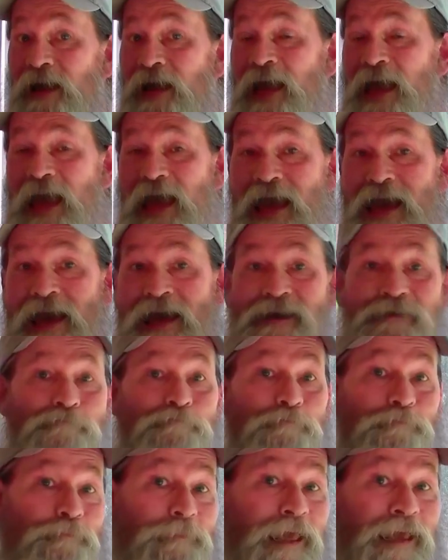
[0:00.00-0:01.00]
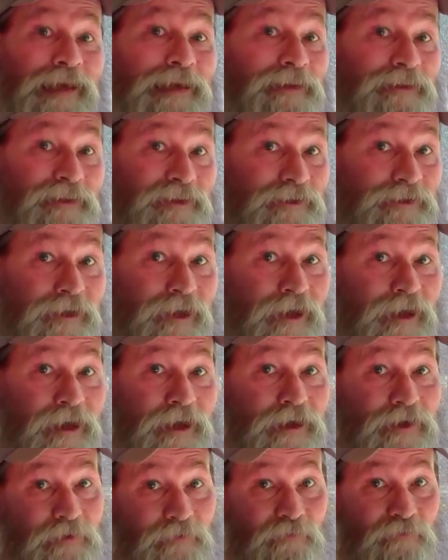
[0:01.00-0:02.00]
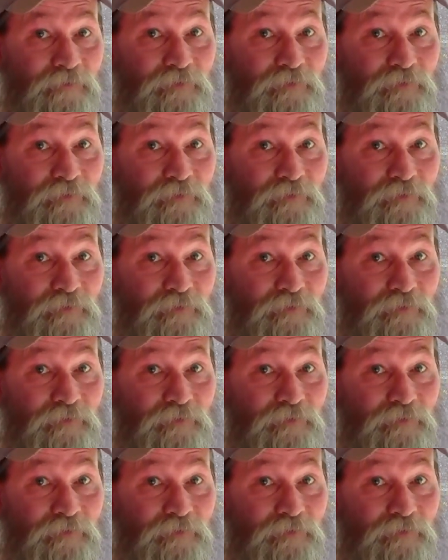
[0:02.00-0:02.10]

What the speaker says: an ad, they get to say